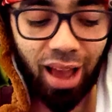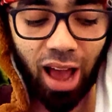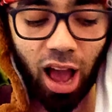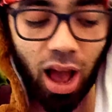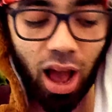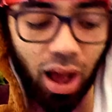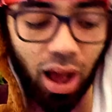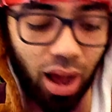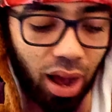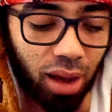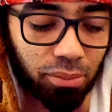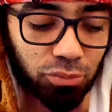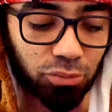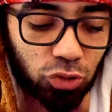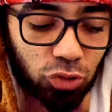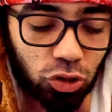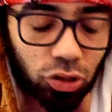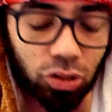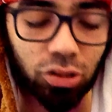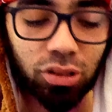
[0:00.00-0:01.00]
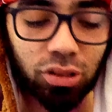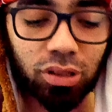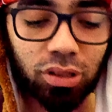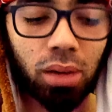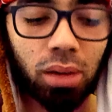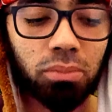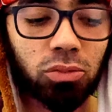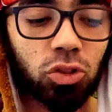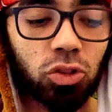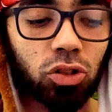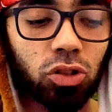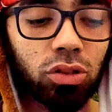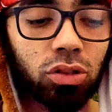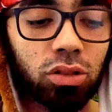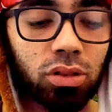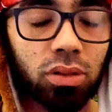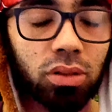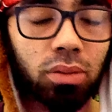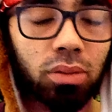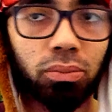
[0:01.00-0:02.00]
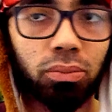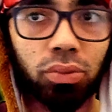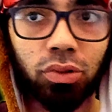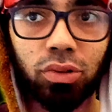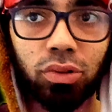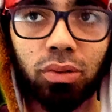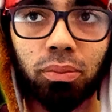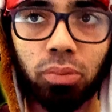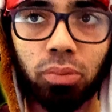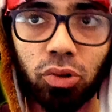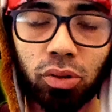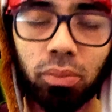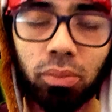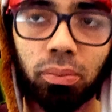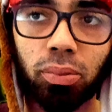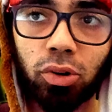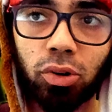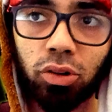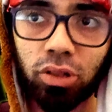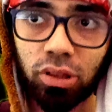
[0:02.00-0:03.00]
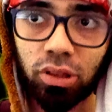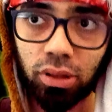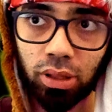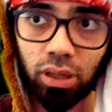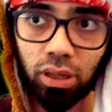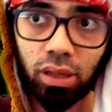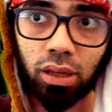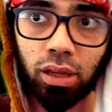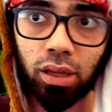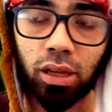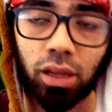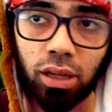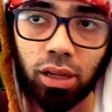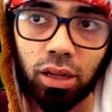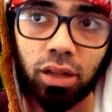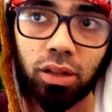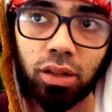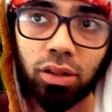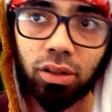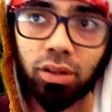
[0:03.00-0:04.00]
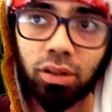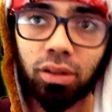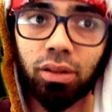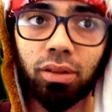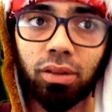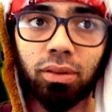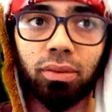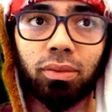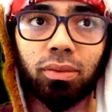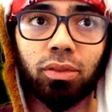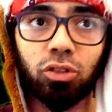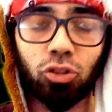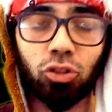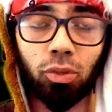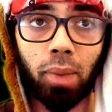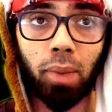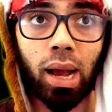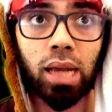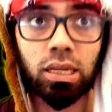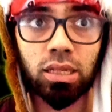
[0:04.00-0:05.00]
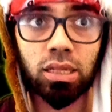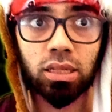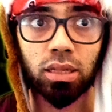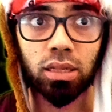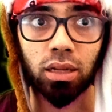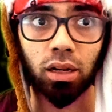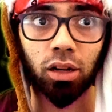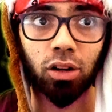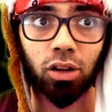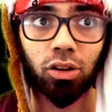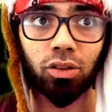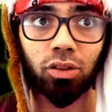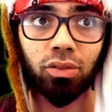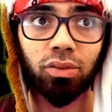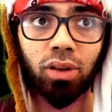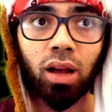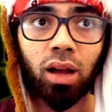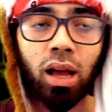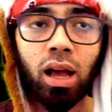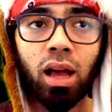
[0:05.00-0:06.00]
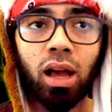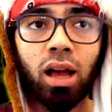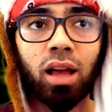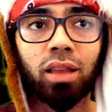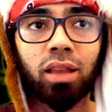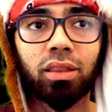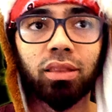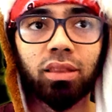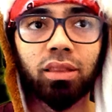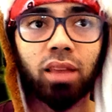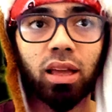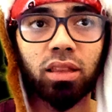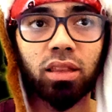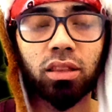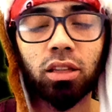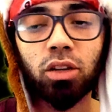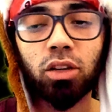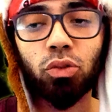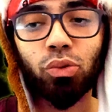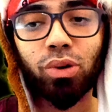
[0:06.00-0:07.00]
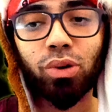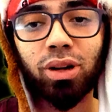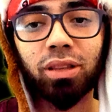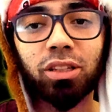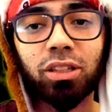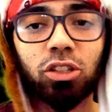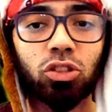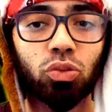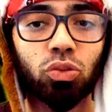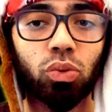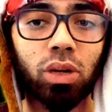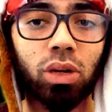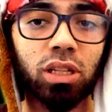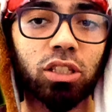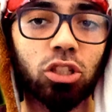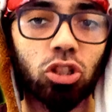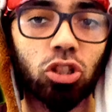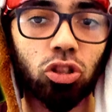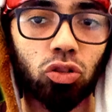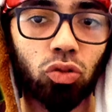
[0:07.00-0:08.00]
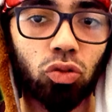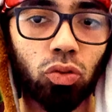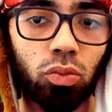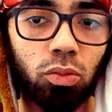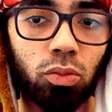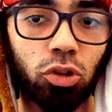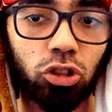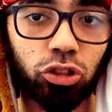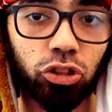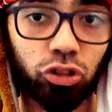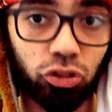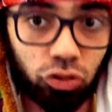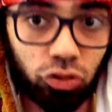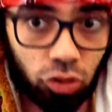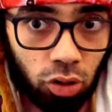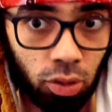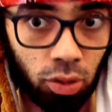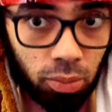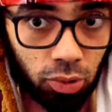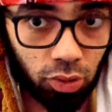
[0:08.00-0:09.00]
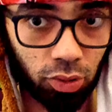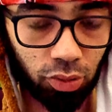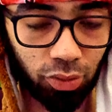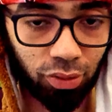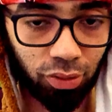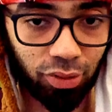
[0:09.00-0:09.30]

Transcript: I, am just, I'm just po po pointing here to myself that this was too much trouble